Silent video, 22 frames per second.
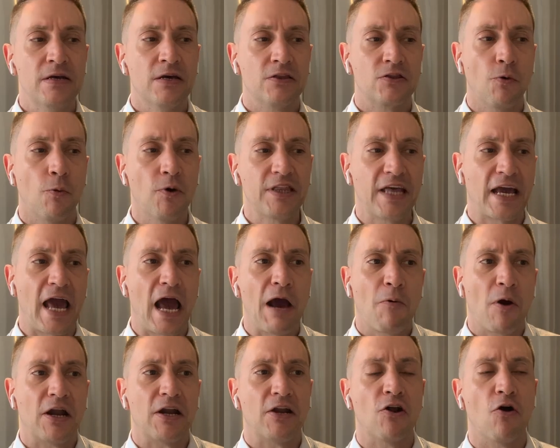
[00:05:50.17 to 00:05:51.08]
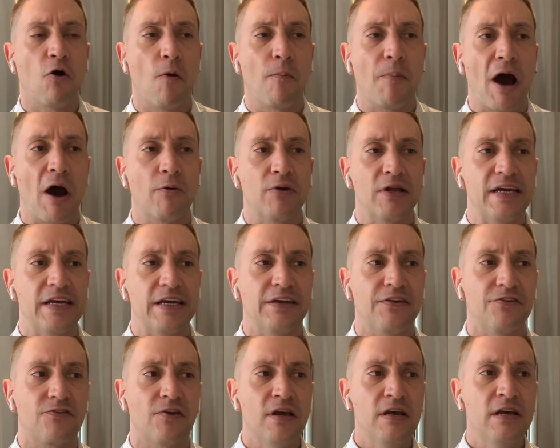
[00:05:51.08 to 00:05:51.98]
The one thing I want to know about
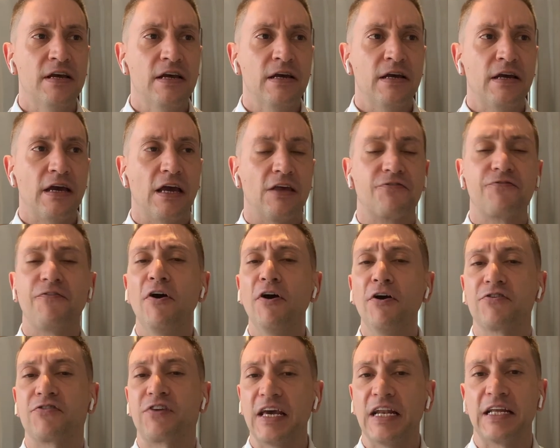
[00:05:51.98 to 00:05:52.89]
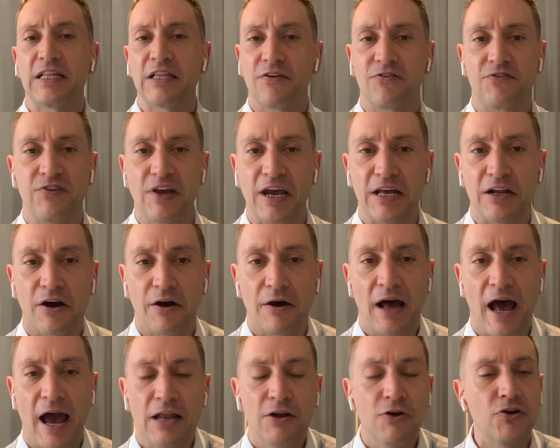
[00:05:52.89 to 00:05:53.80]
is, as far as getting this data,
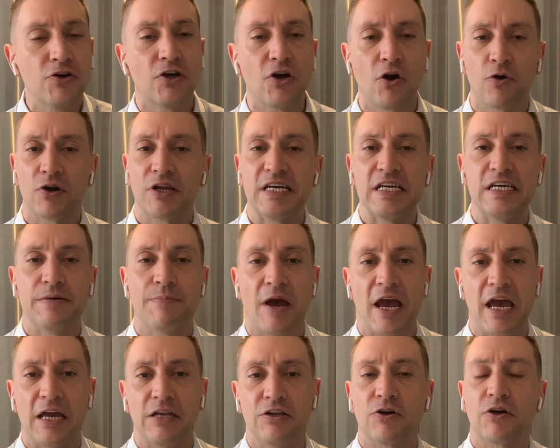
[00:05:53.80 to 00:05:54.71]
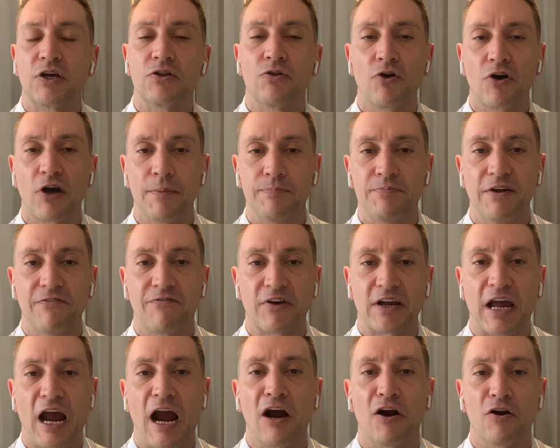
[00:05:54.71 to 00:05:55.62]
I know you can go to eBay and you can look up
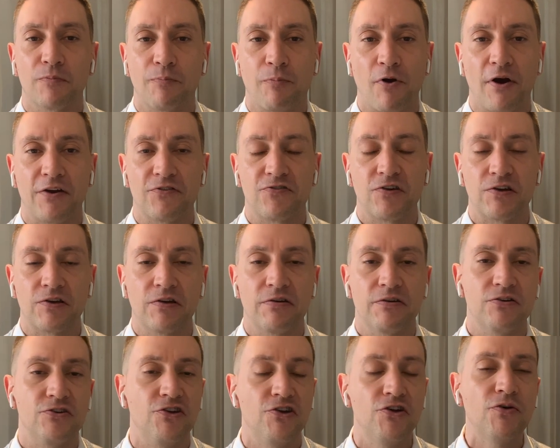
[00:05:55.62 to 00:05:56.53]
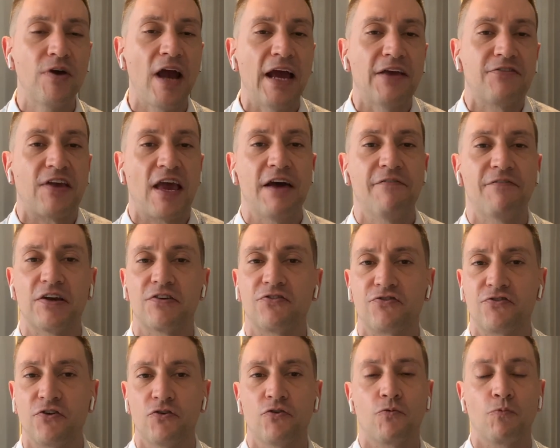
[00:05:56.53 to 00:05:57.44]
different card pricing. Do you guys have a
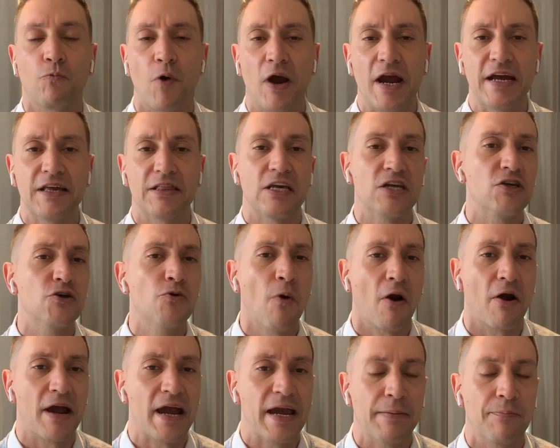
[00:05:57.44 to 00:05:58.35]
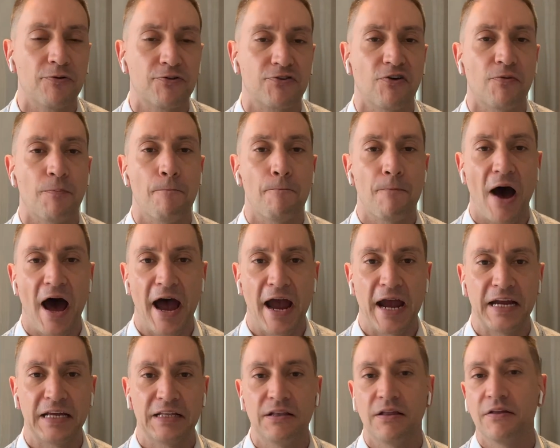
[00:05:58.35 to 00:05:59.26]
certain way that you are able to
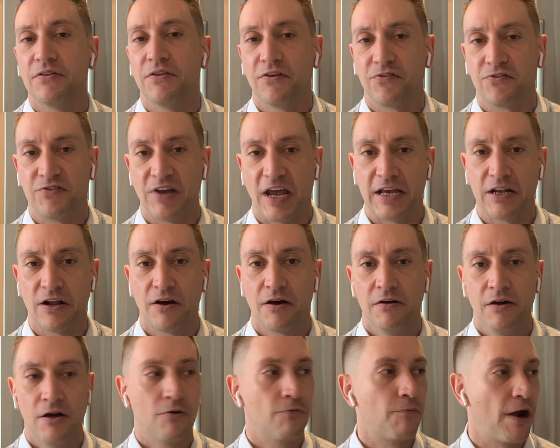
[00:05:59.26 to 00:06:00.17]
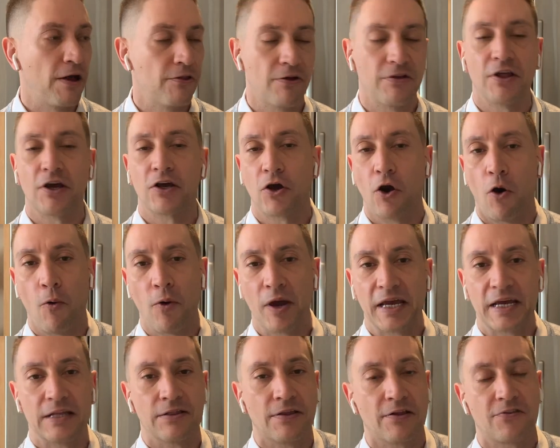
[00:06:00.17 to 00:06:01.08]
mine this data rather than
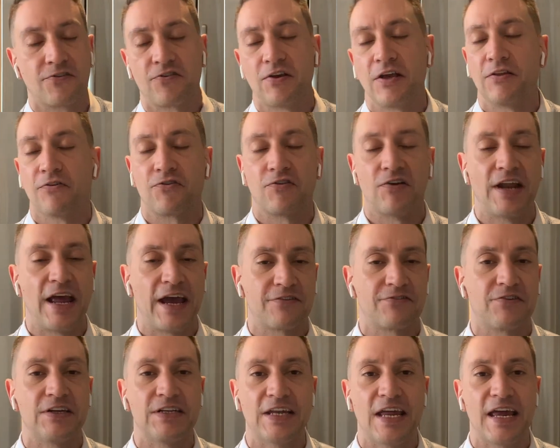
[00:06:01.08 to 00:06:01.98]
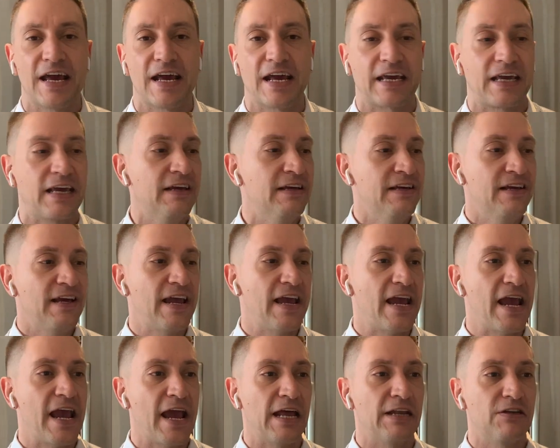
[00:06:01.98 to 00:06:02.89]
going and let's say there's a nasty nick
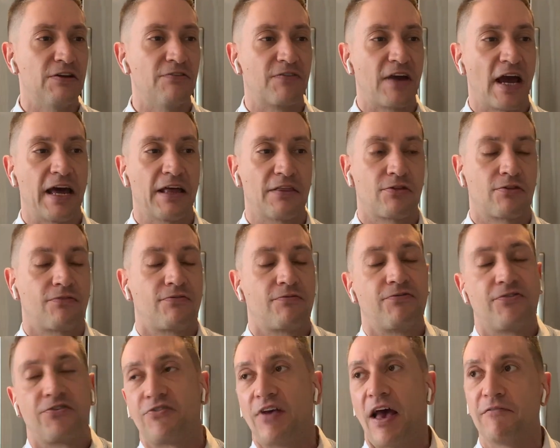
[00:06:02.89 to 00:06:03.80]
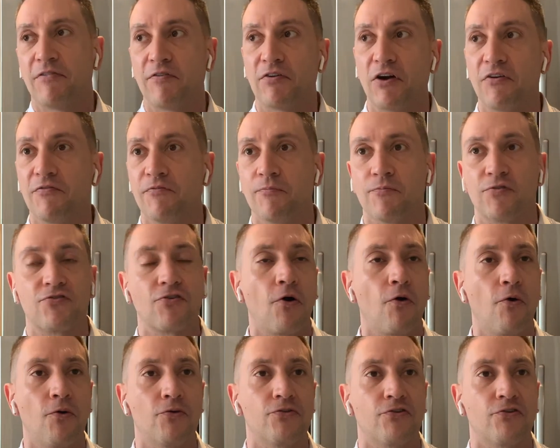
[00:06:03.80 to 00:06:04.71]
and you've got 7 of them sold